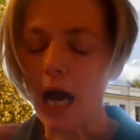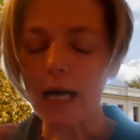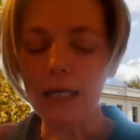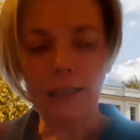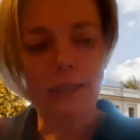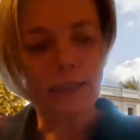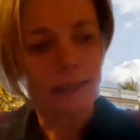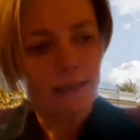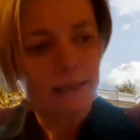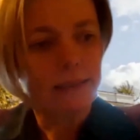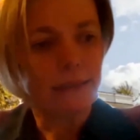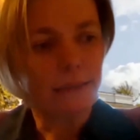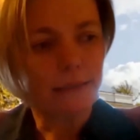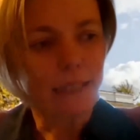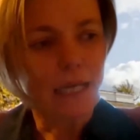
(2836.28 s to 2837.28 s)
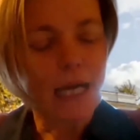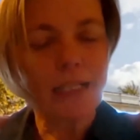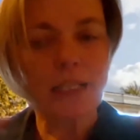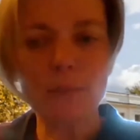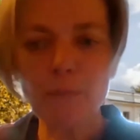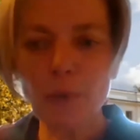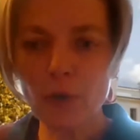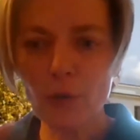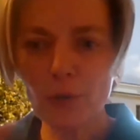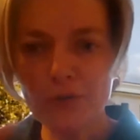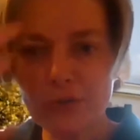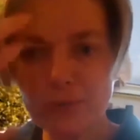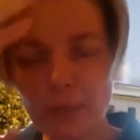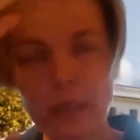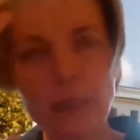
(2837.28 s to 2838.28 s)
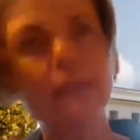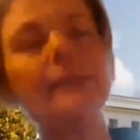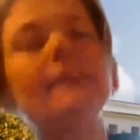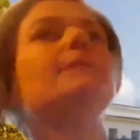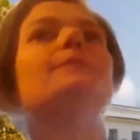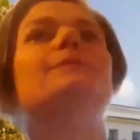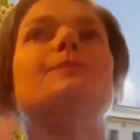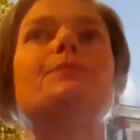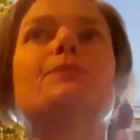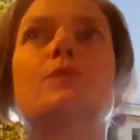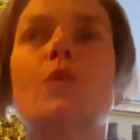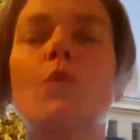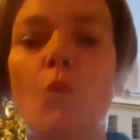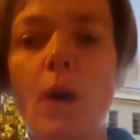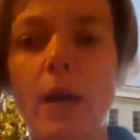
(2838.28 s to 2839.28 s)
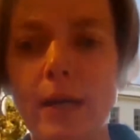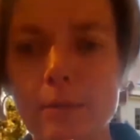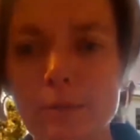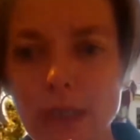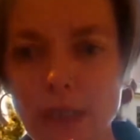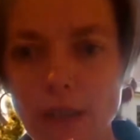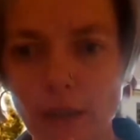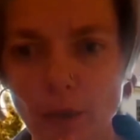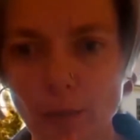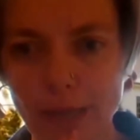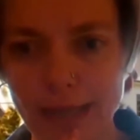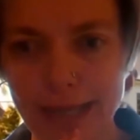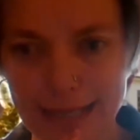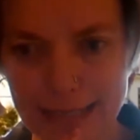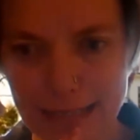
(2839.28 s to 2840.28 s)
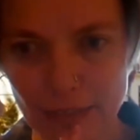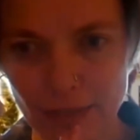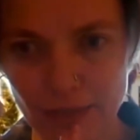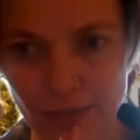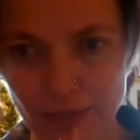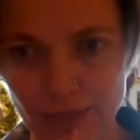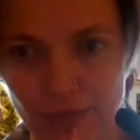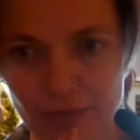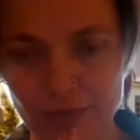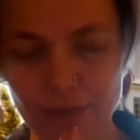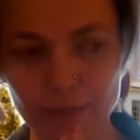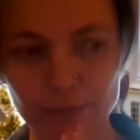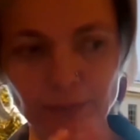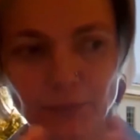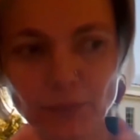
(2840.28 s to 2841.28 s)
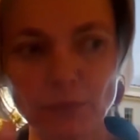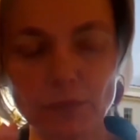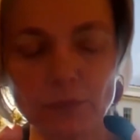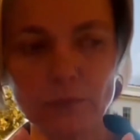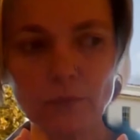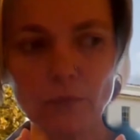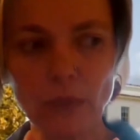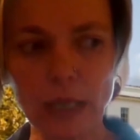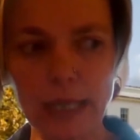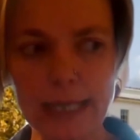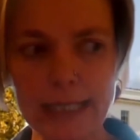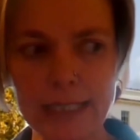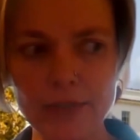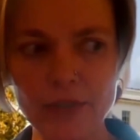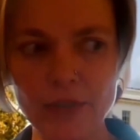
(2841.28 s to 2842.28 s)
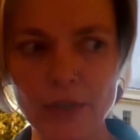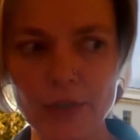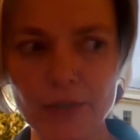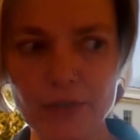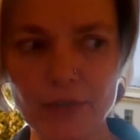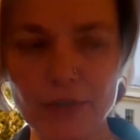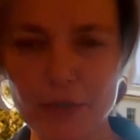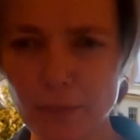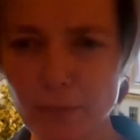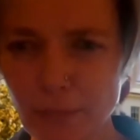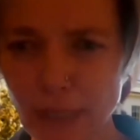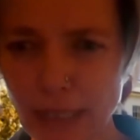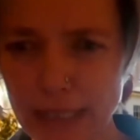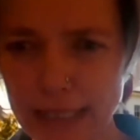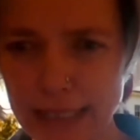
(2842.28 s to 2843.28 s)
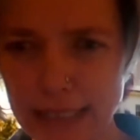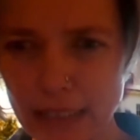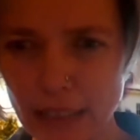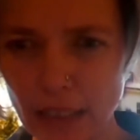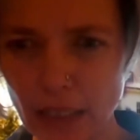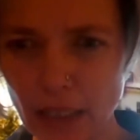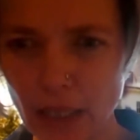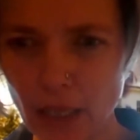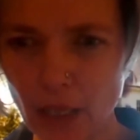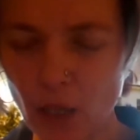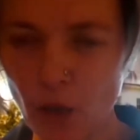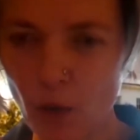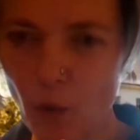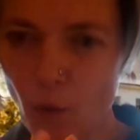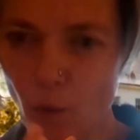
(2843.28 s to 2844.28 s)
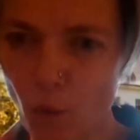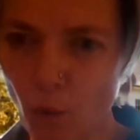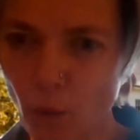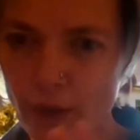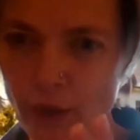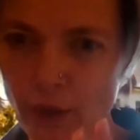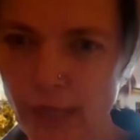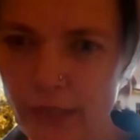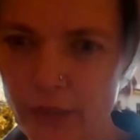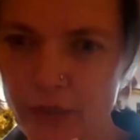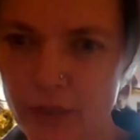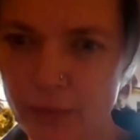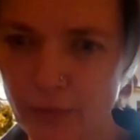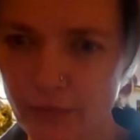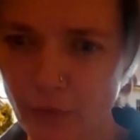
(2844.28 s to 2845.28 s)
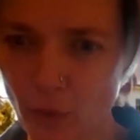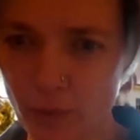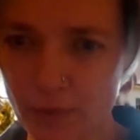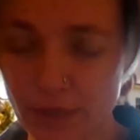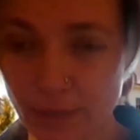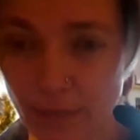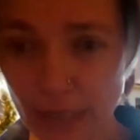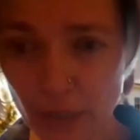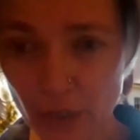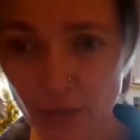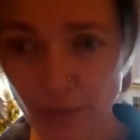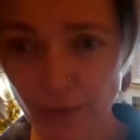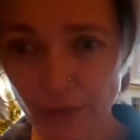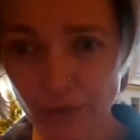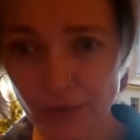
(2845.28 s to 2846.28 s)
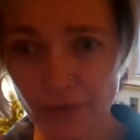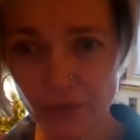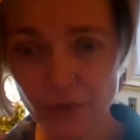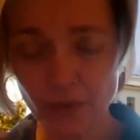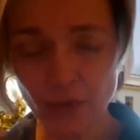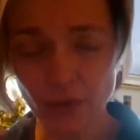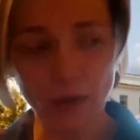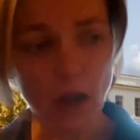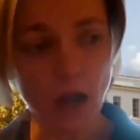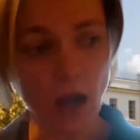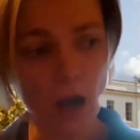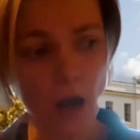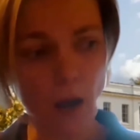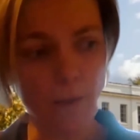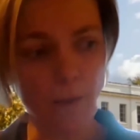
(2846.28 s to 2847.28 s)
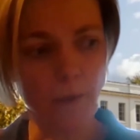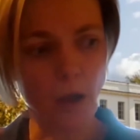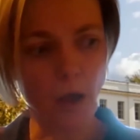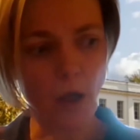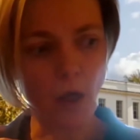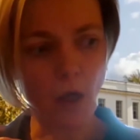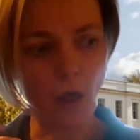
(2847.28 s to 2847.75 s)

I suppose my why I'm being a little bit hesitant is that to me, when you get into performance management, um,